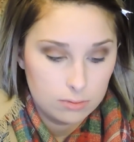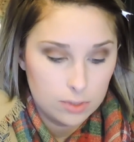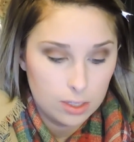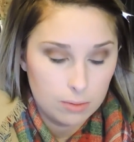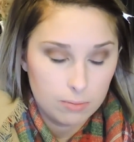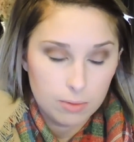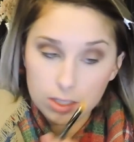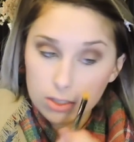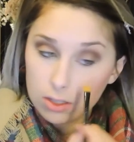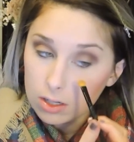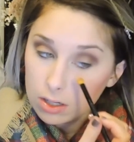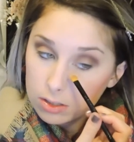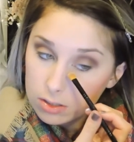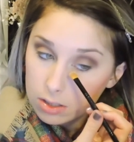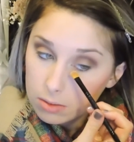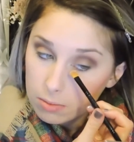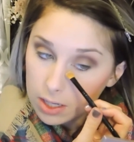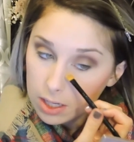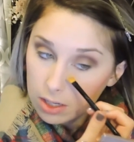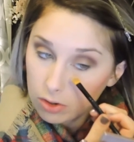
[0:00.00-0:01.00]
My dogs
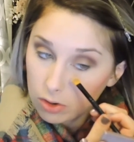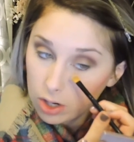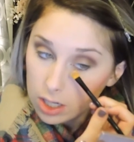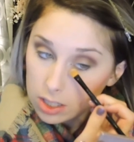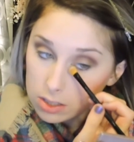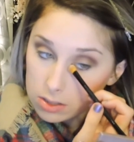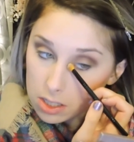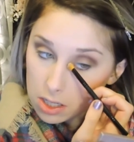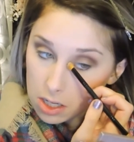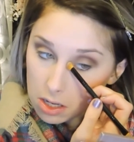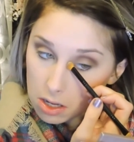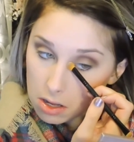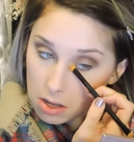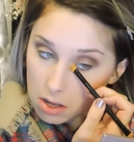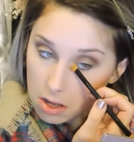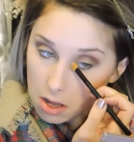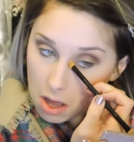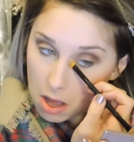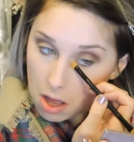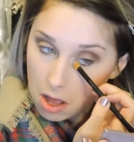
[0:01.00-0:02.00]
are being crazy.
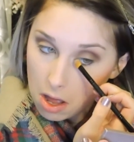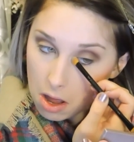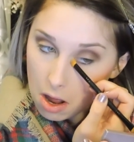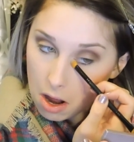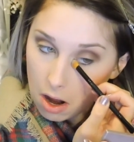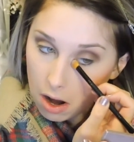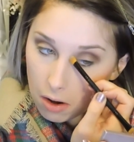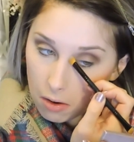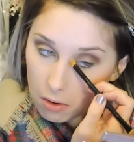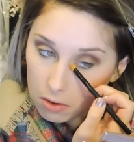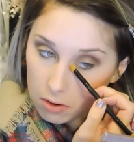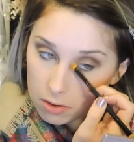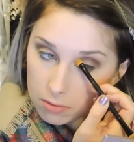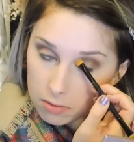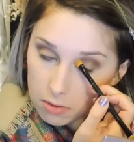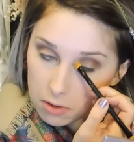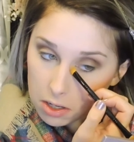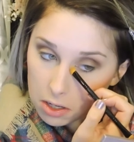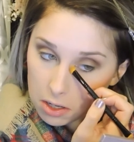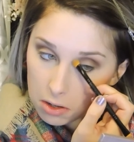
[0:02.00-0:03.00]
Oh no,
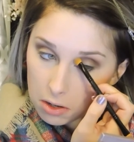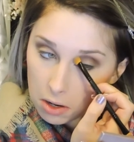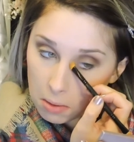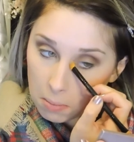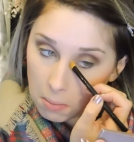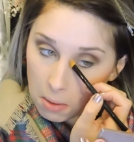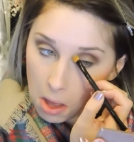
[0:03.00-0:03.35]
they can.